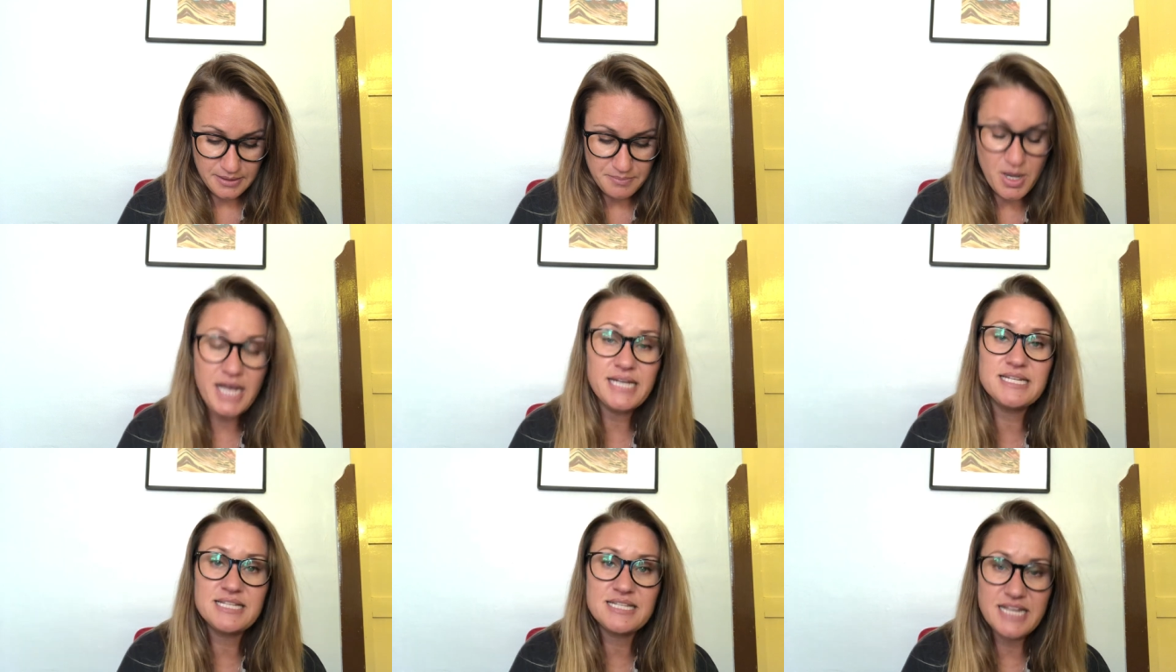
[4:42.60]
My
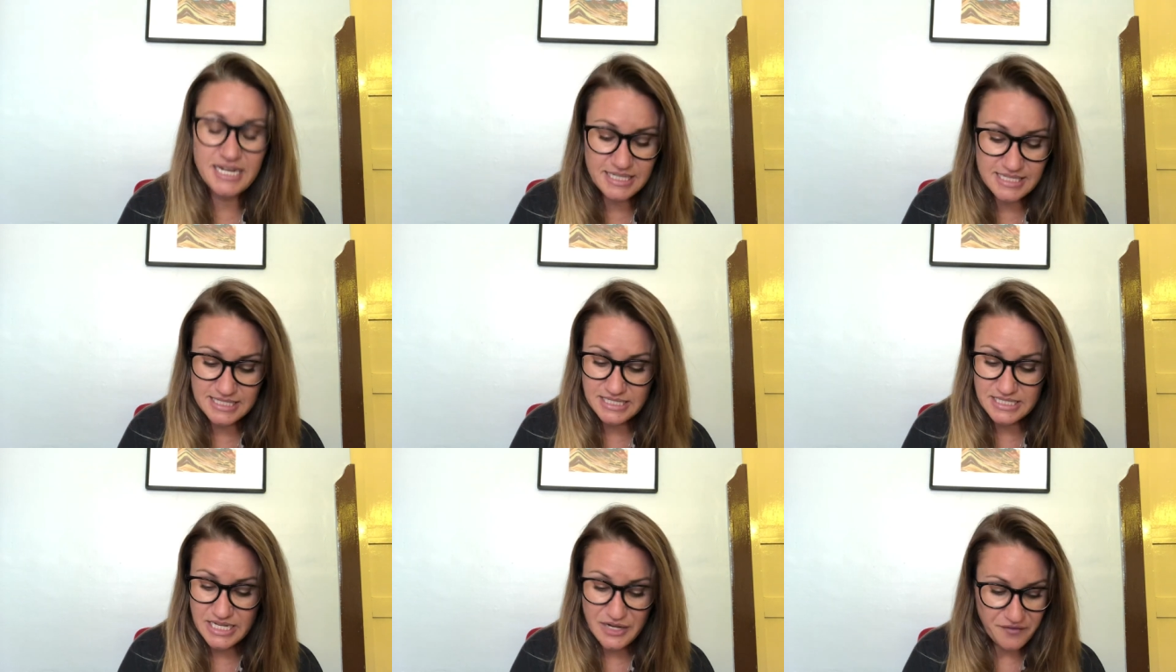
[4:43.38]
understanding is that
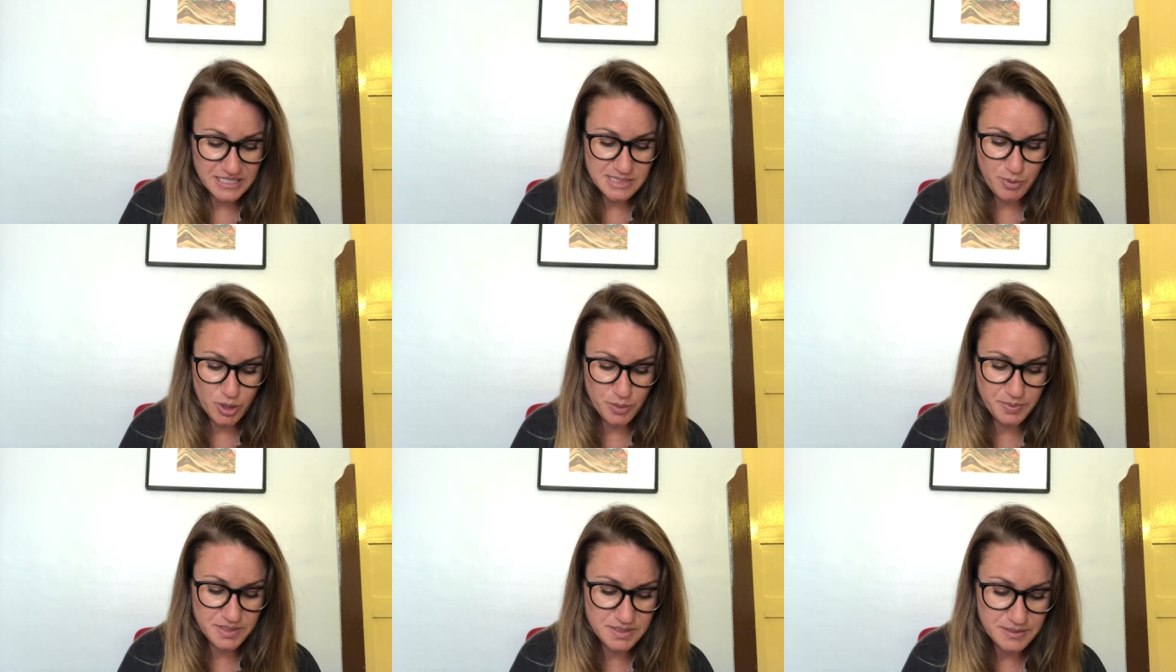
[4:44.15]
DFAT's
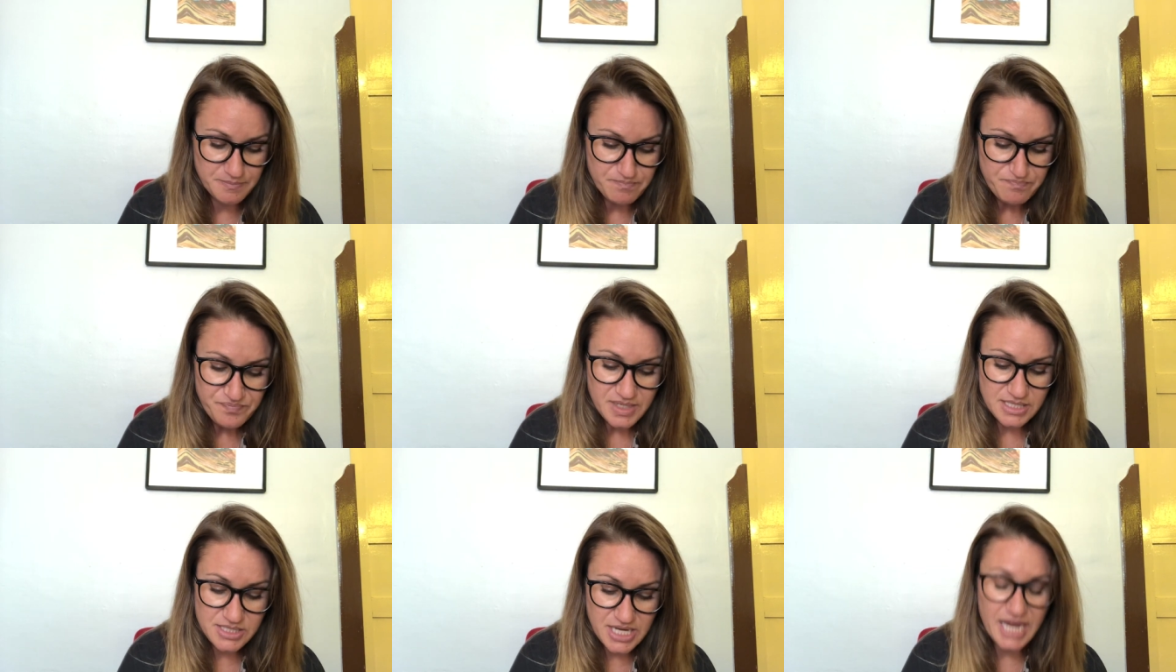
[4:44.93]
purpose
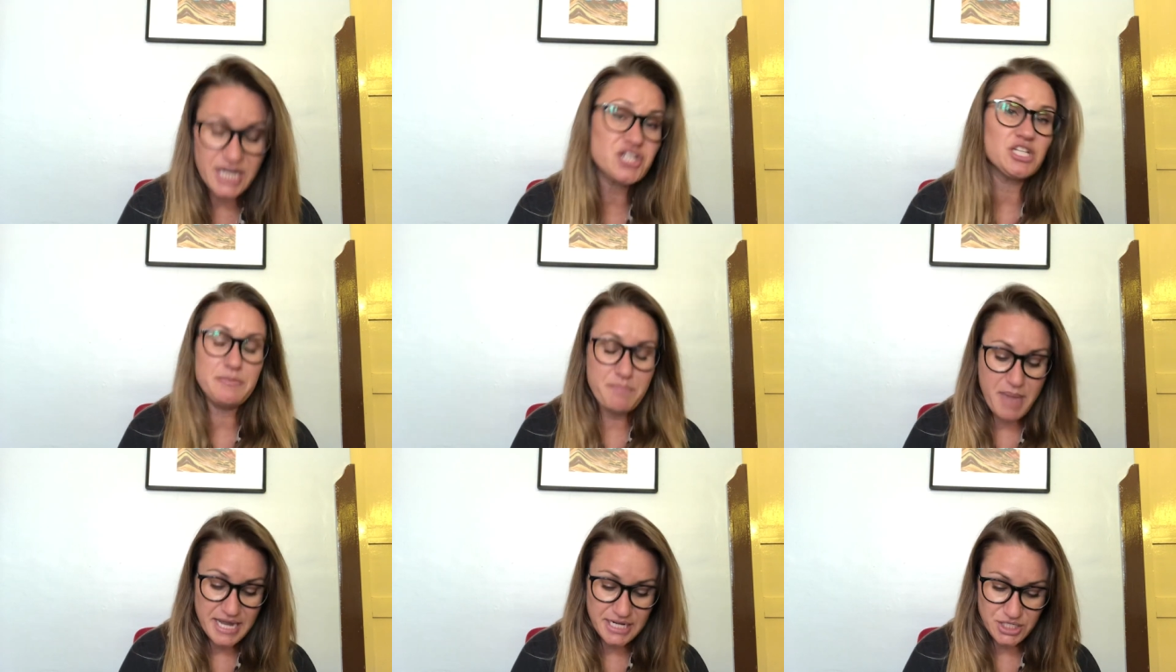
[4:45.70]
is to actually
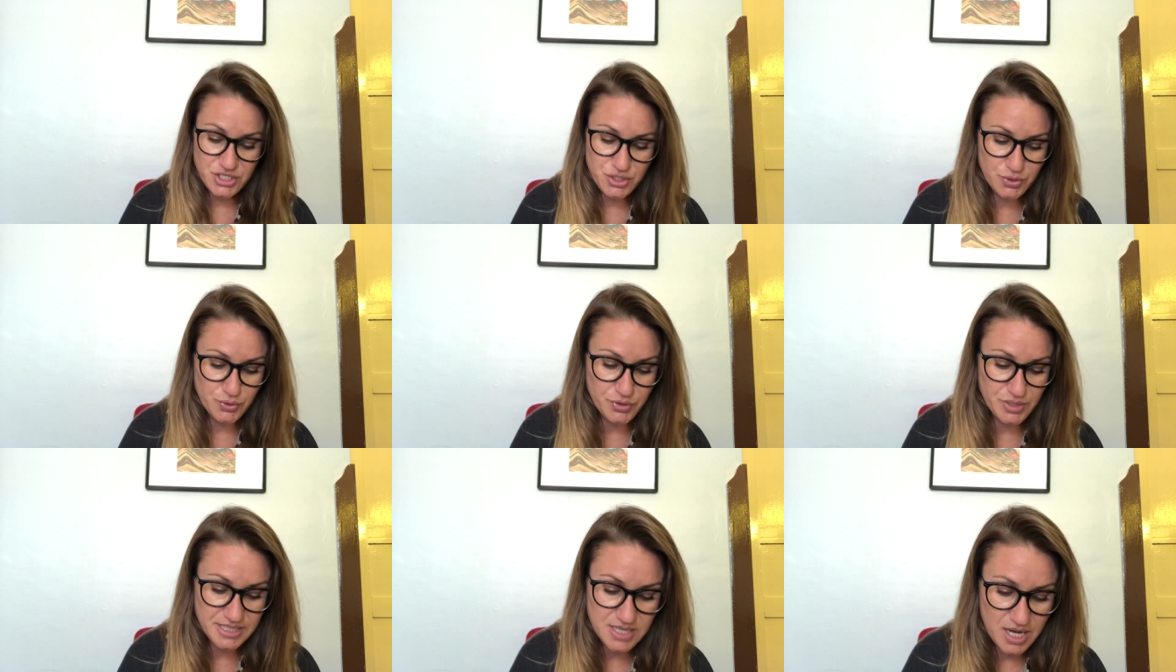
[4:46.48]
manage through
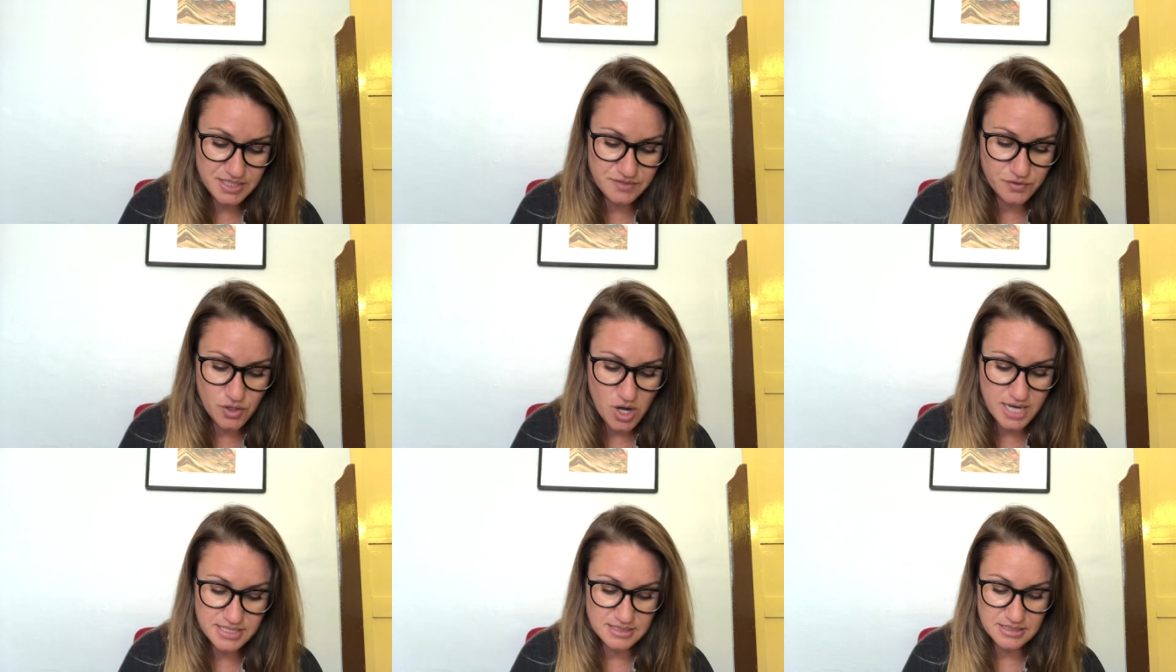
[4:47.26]
these kinds of
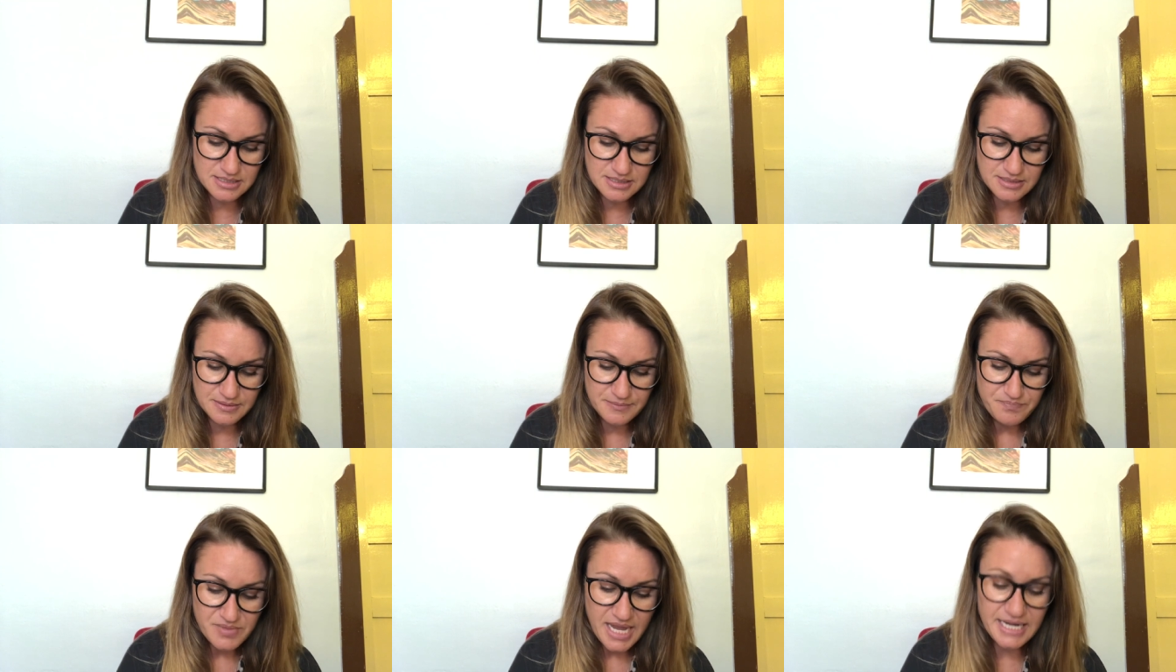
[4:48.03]
crisis
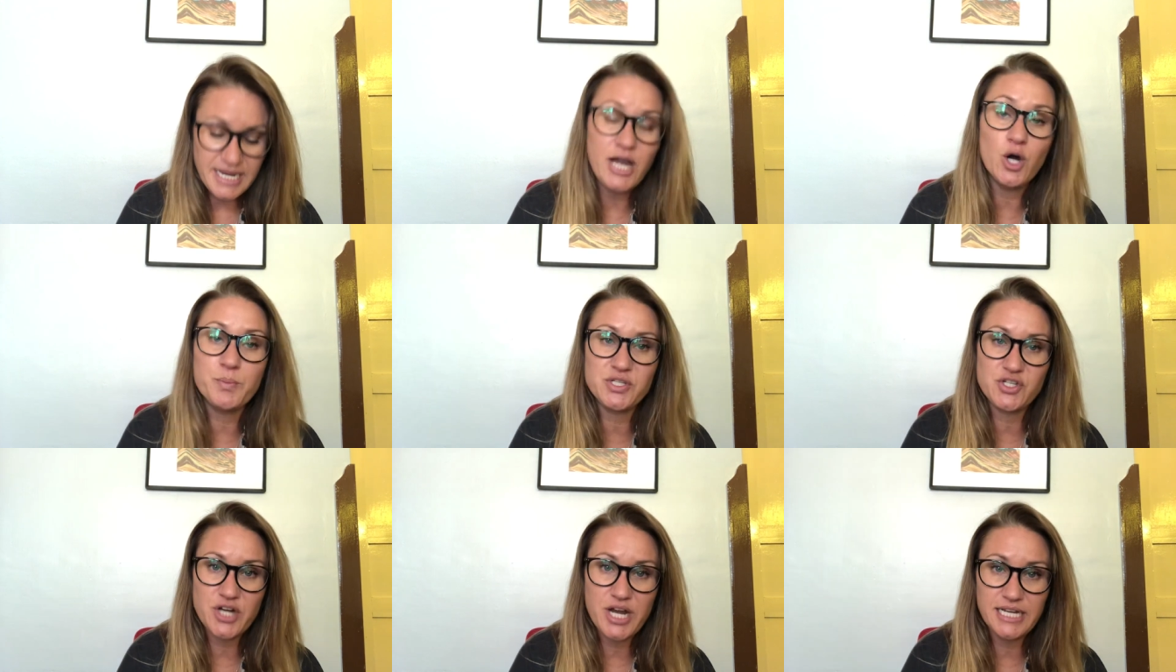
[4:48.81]
and help
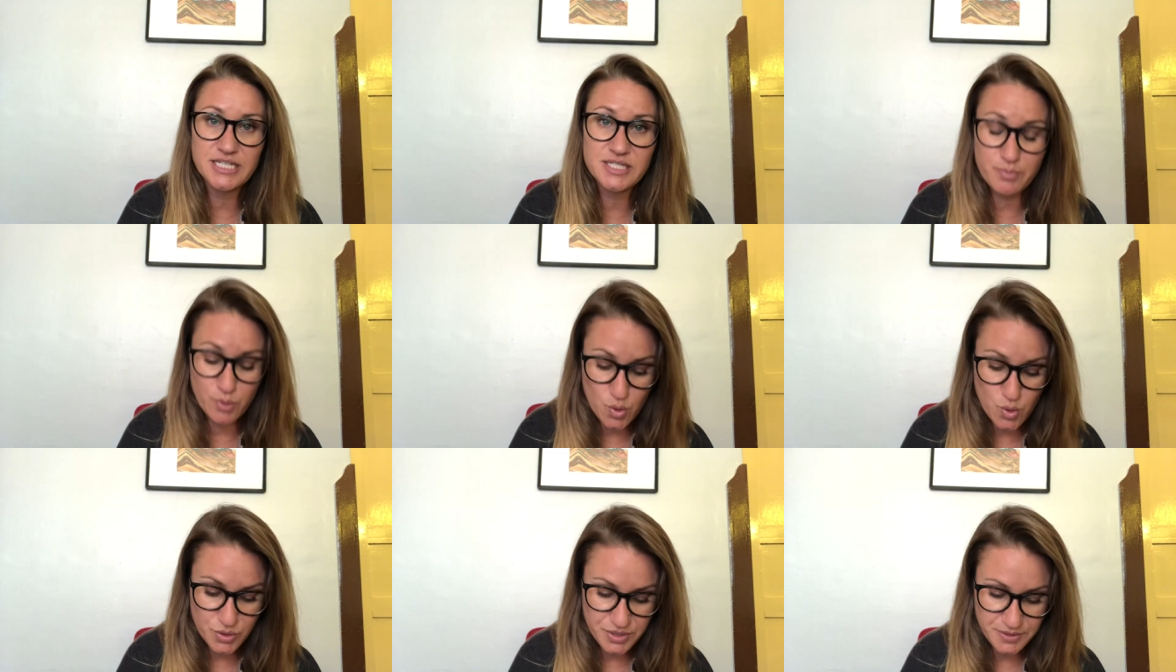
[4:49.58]
Australians
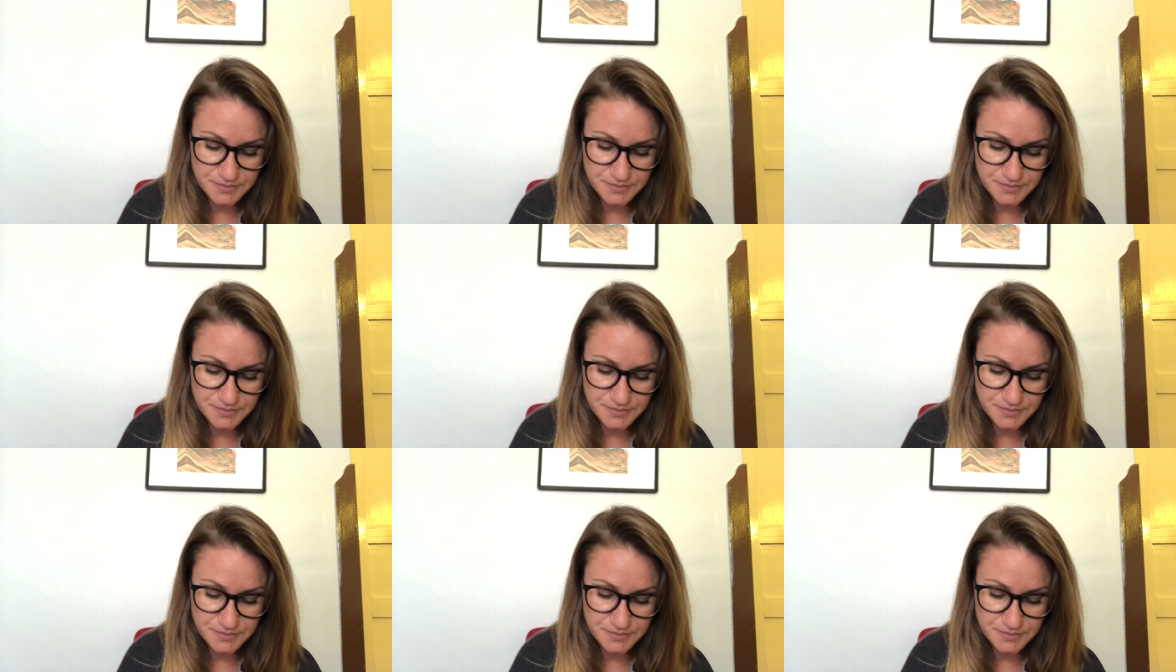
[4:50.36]
abroad.